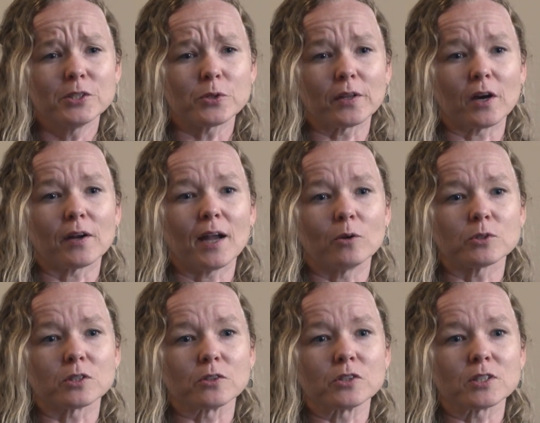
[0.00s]
so that our
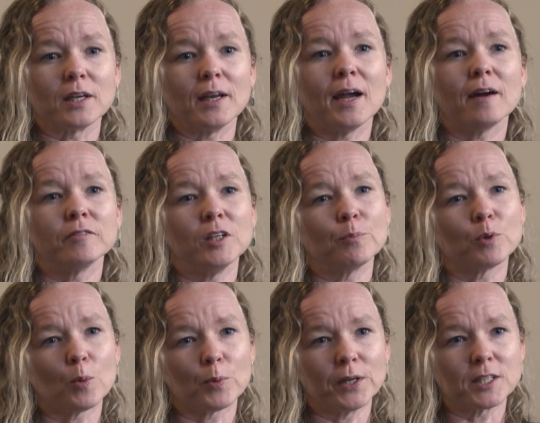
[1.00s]
counselors can have the
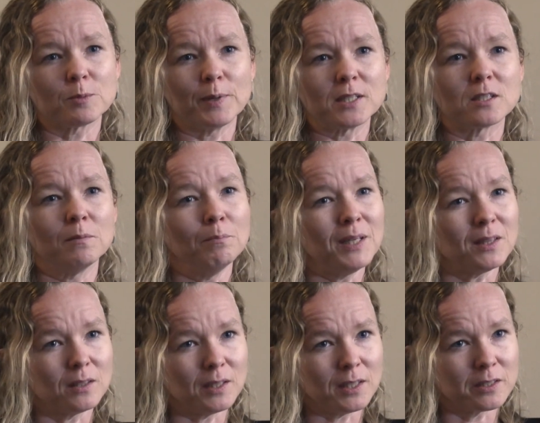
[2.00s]
appropriate space to
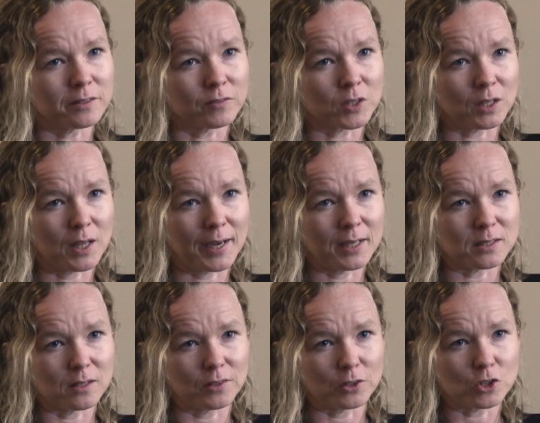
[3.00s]
meet the needs of the
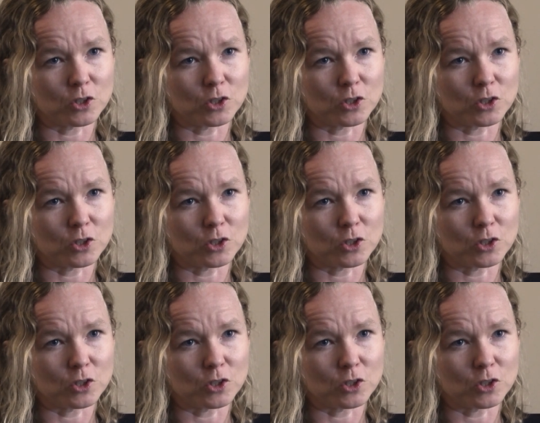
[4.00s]
clients that they're